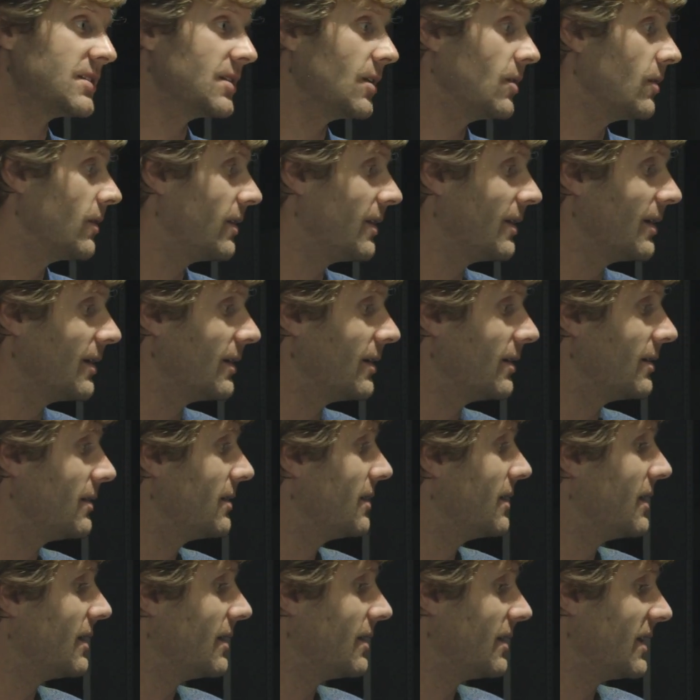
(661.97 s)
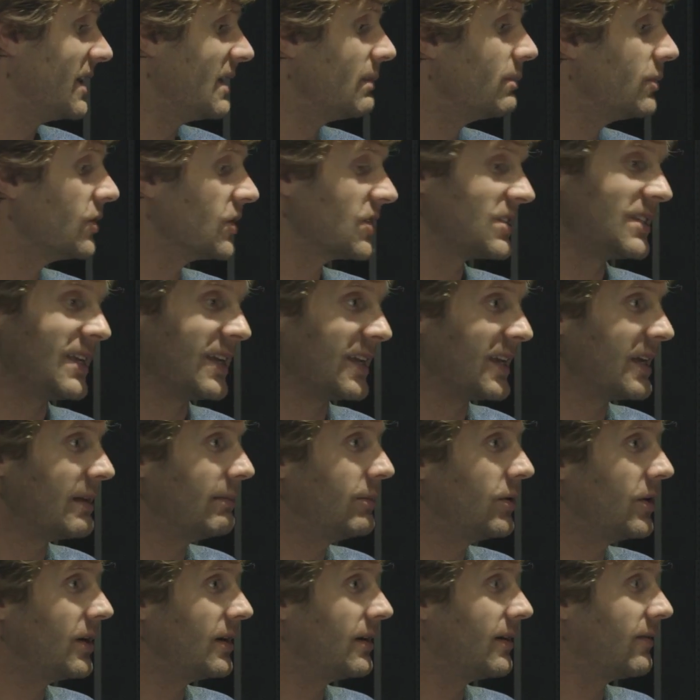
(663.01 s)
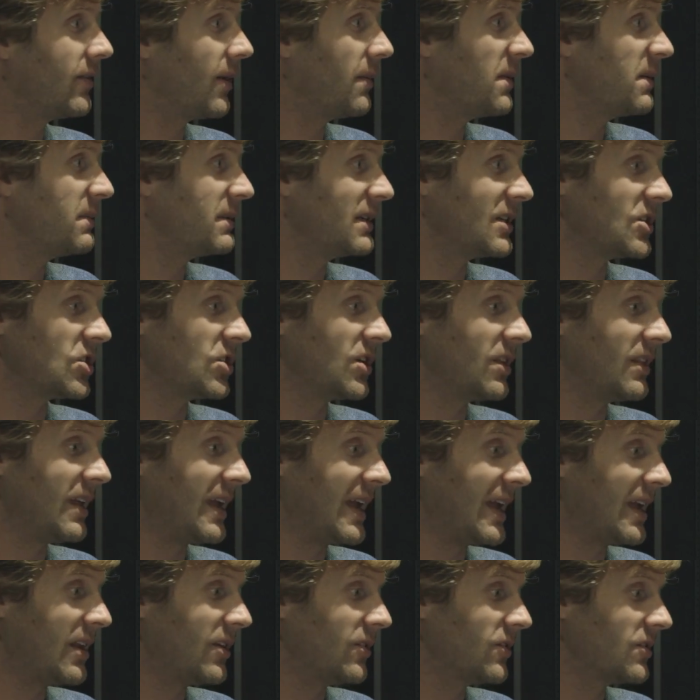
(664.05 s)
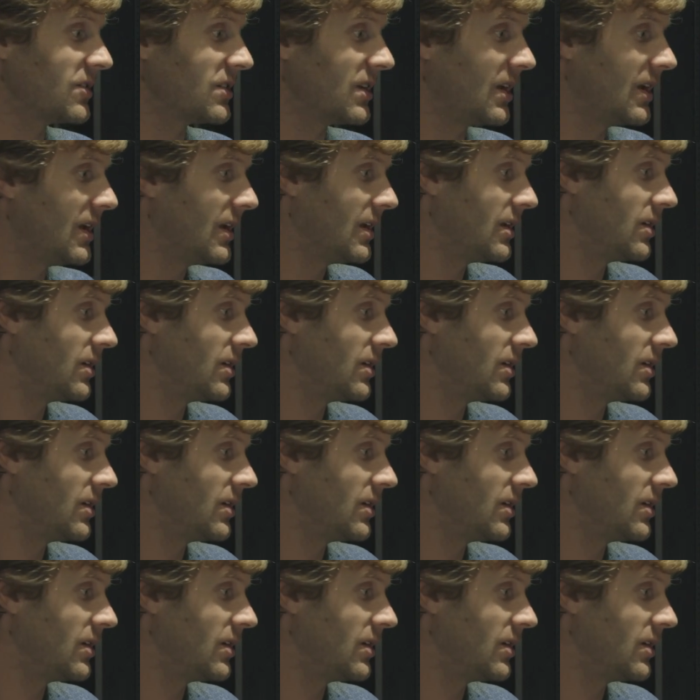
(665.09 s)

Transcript: So the gimbals take input from the position of the handles